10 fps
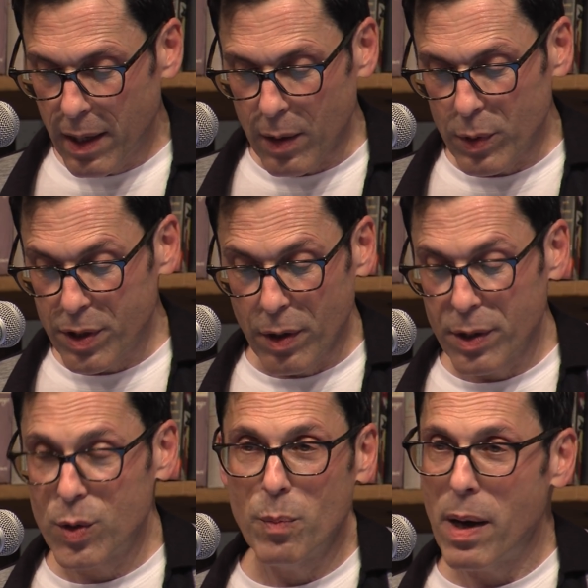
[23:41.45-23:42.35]
it would turn
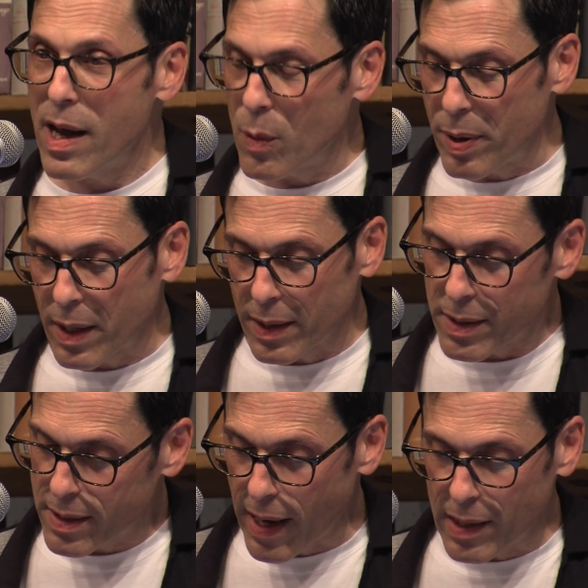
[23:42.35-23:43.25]
into a biopic on
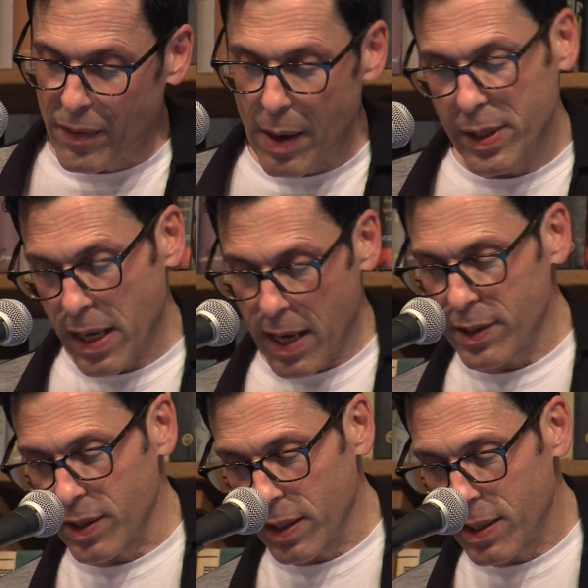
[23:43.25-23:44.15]
the scale of
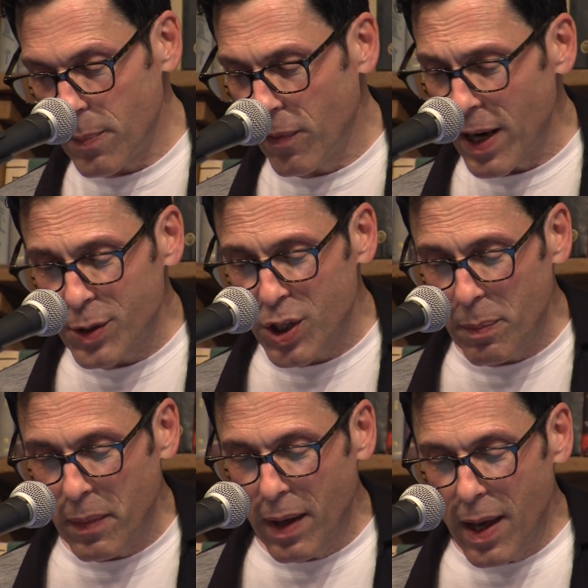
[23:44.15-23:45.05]
Amadeus, and a deep
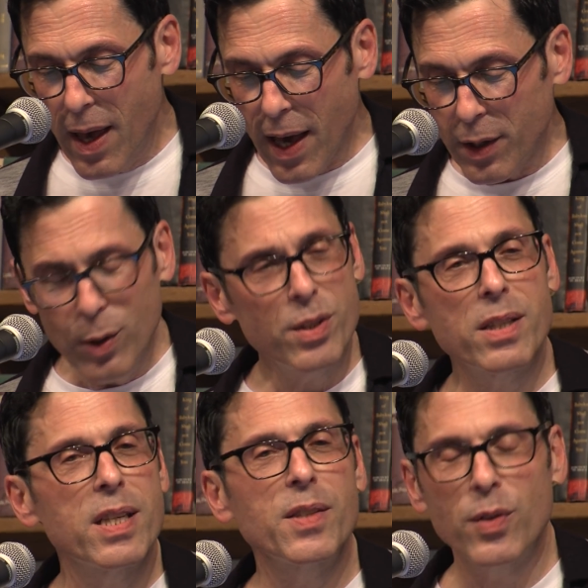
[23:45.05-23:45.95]
friendship, a new
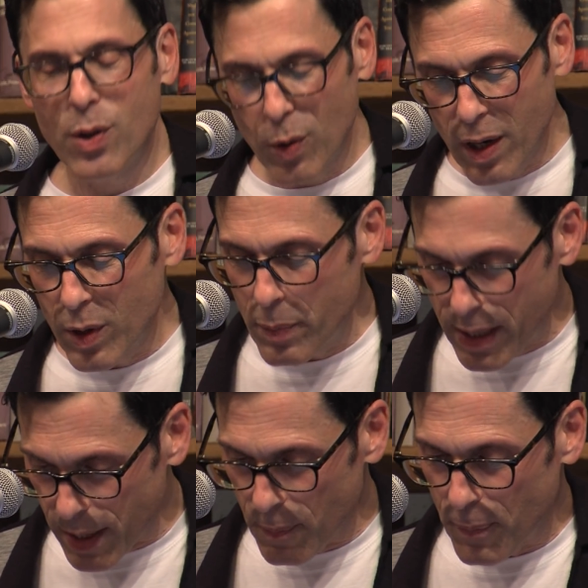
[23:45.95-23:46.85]
successful career would
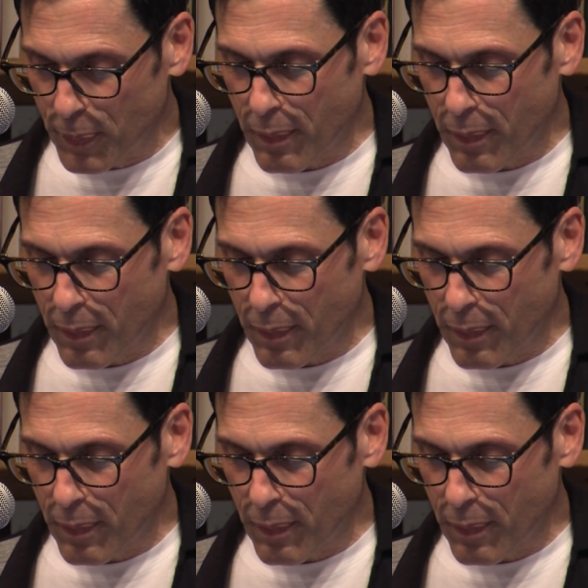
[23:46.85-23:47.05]
begin.